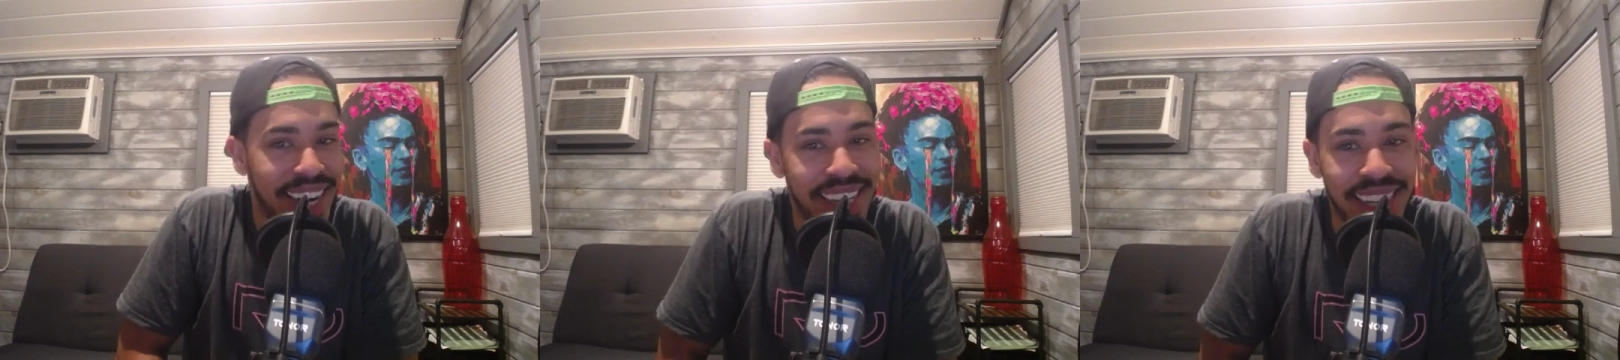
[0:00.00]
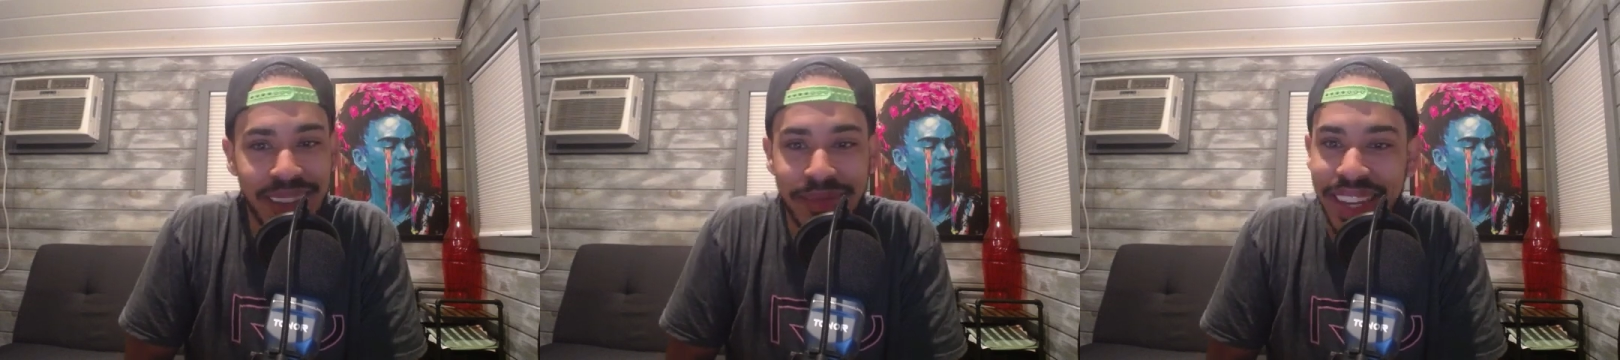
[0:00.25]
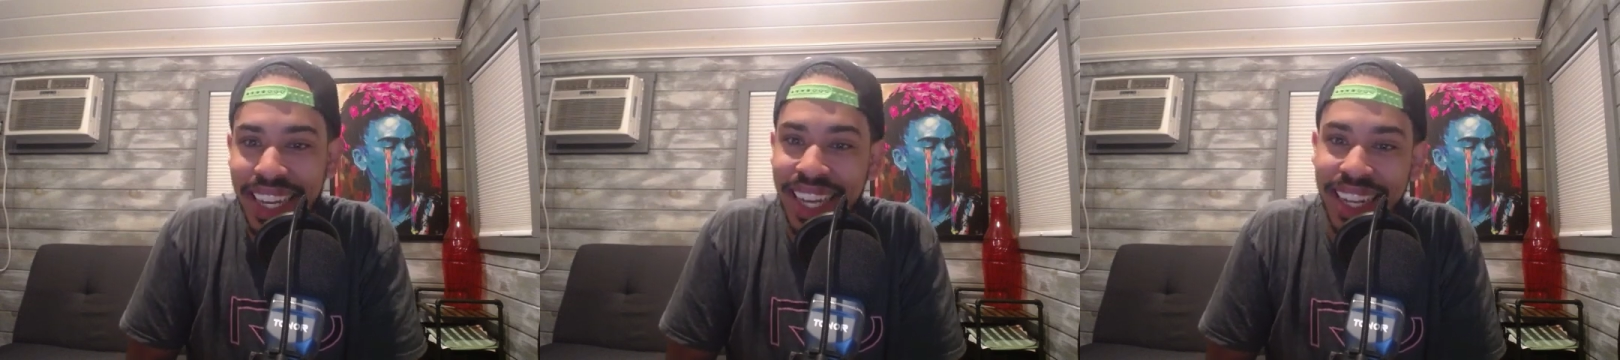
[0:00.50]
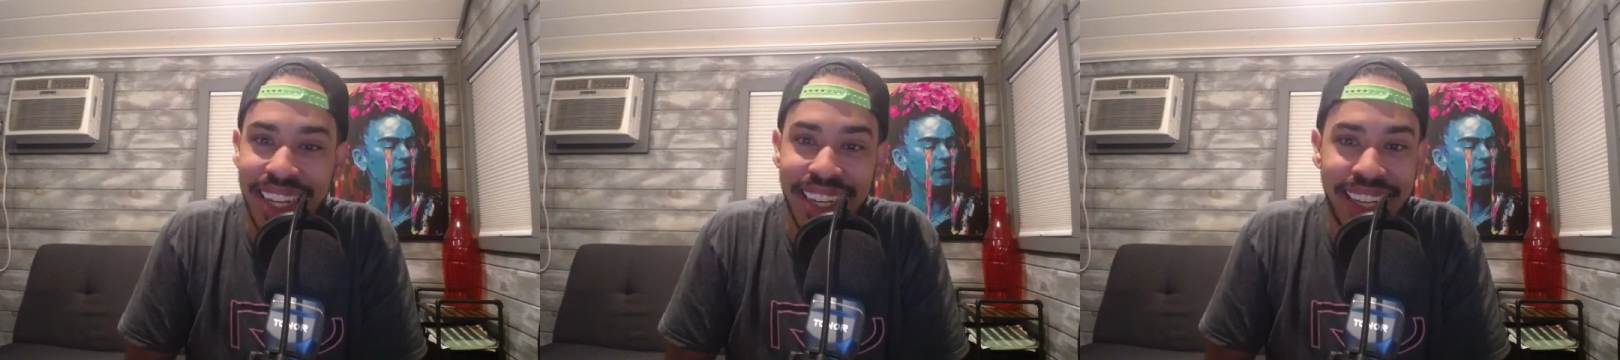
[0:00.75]
just be
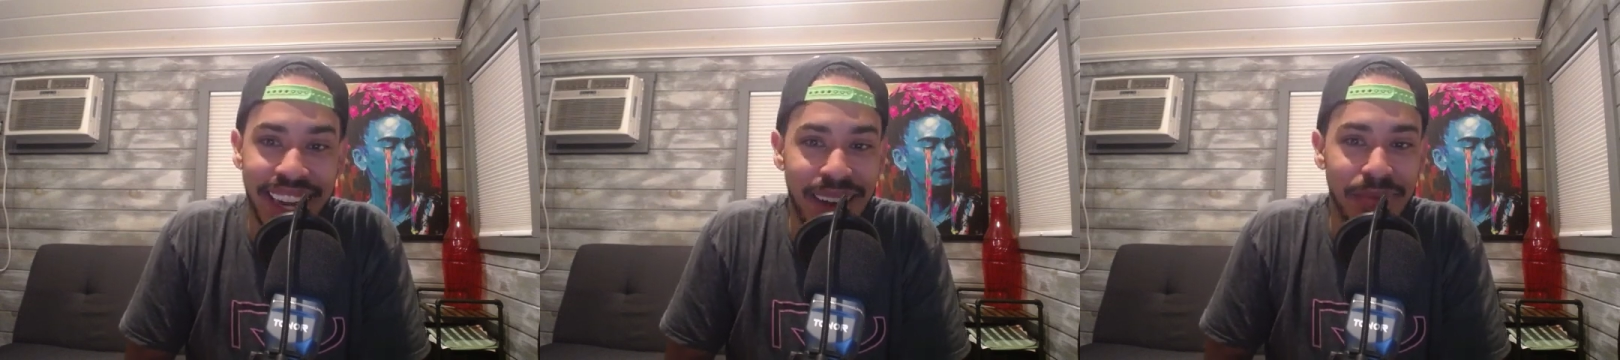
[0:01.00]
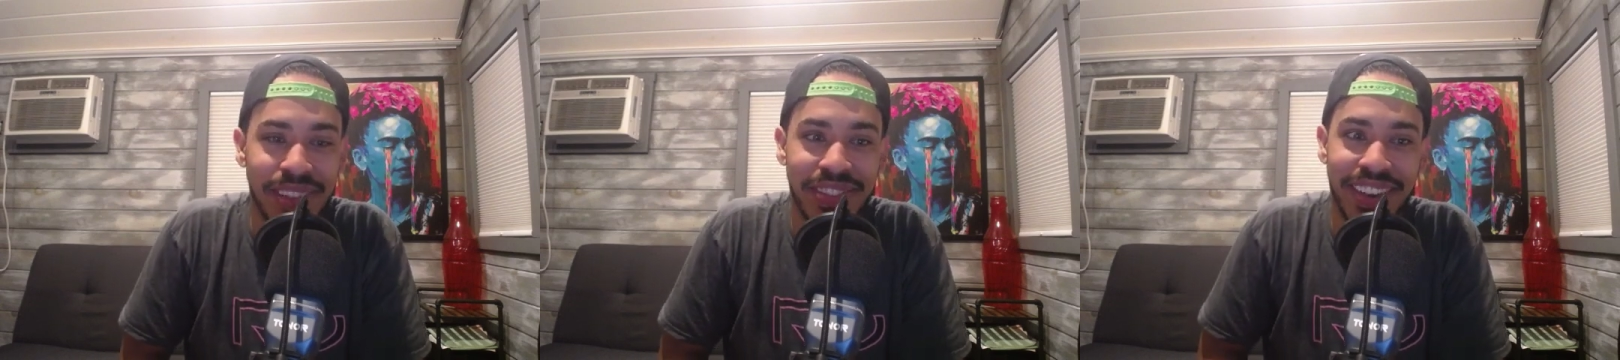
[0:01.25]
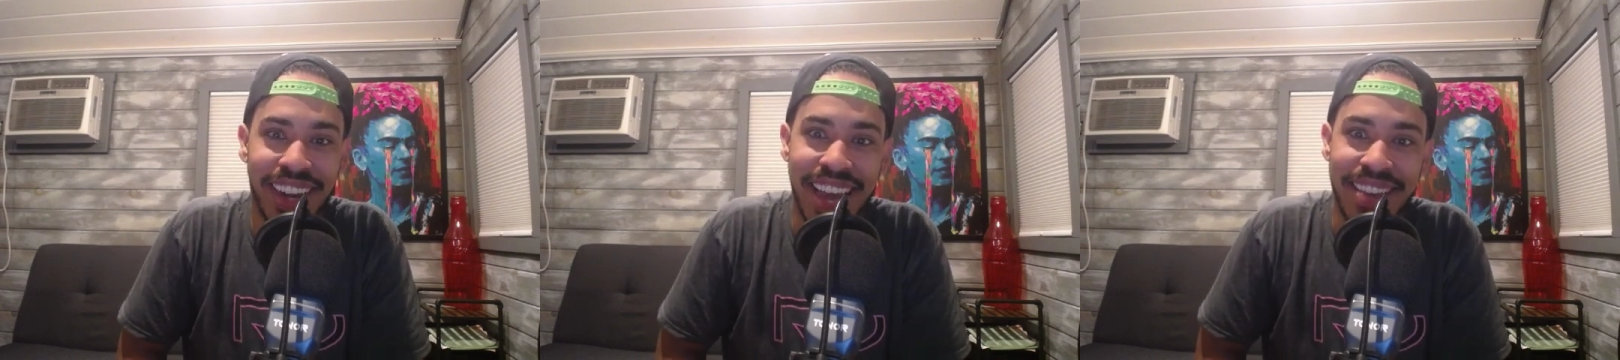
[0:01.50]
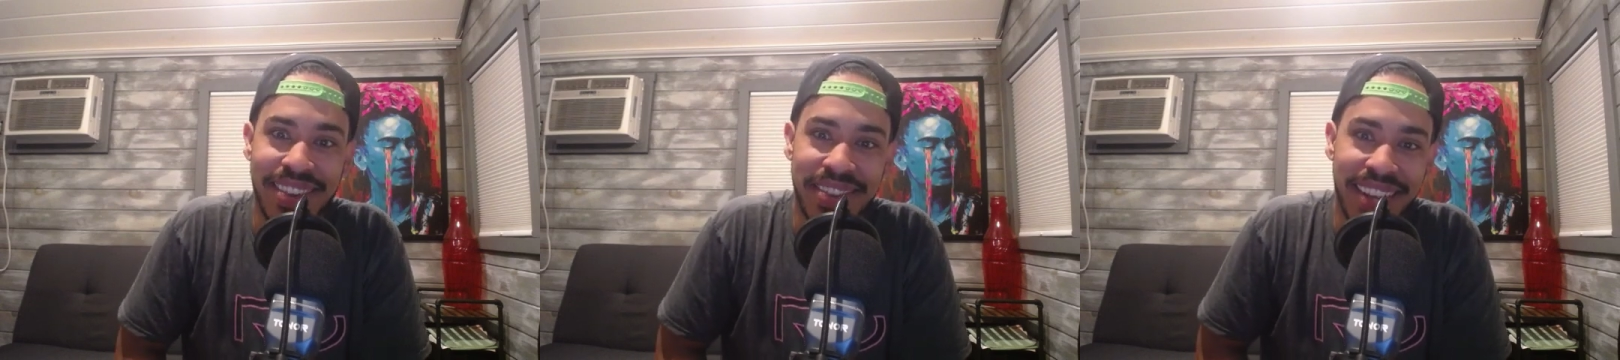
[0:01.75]
in the dumps for
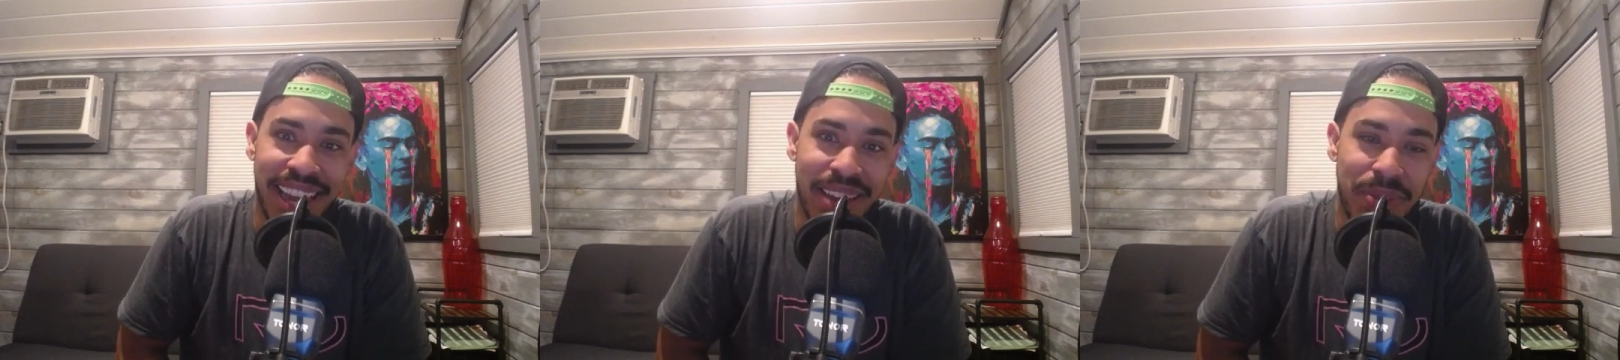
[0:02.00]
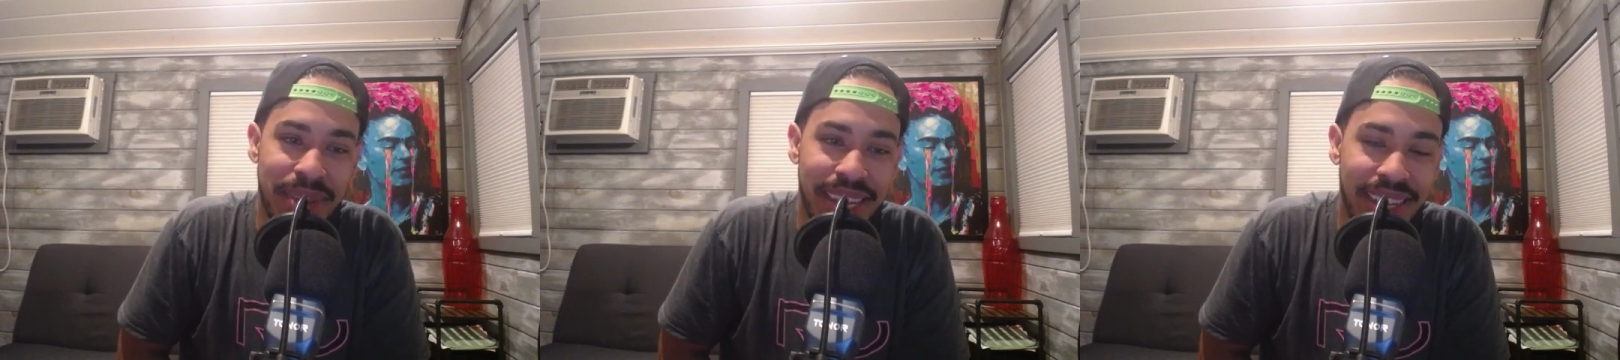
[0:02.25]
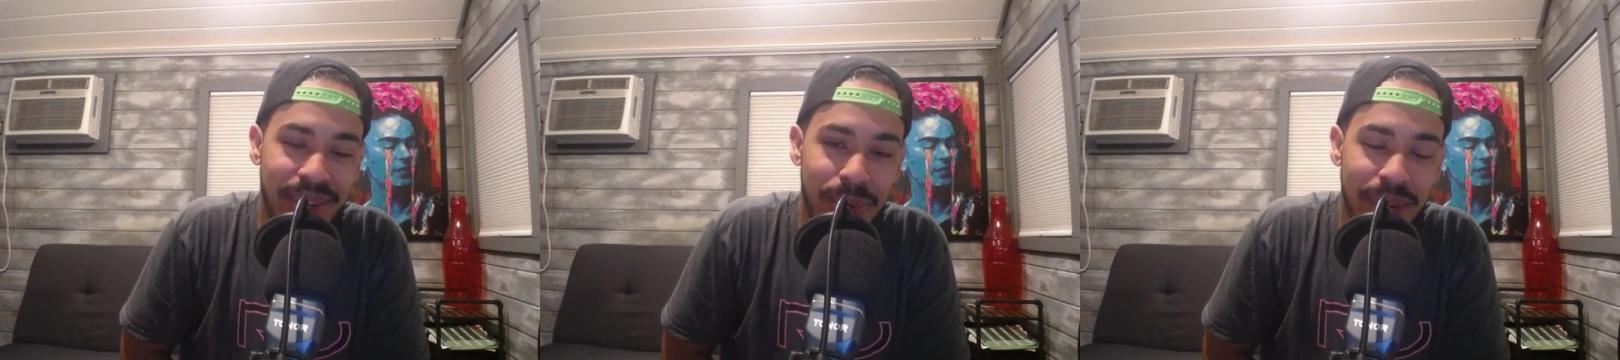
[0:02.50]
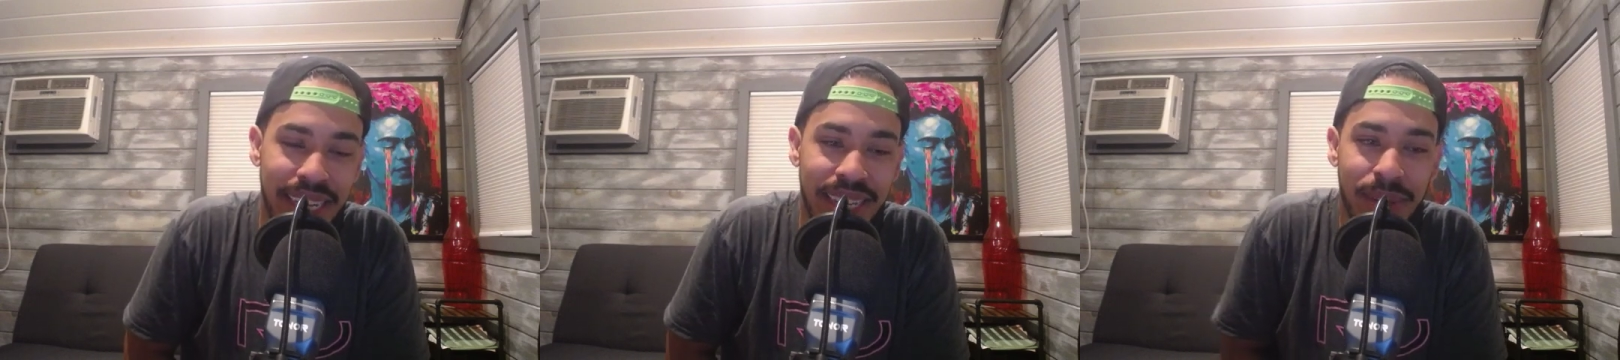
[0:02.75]
like maybe like a week, two weeks.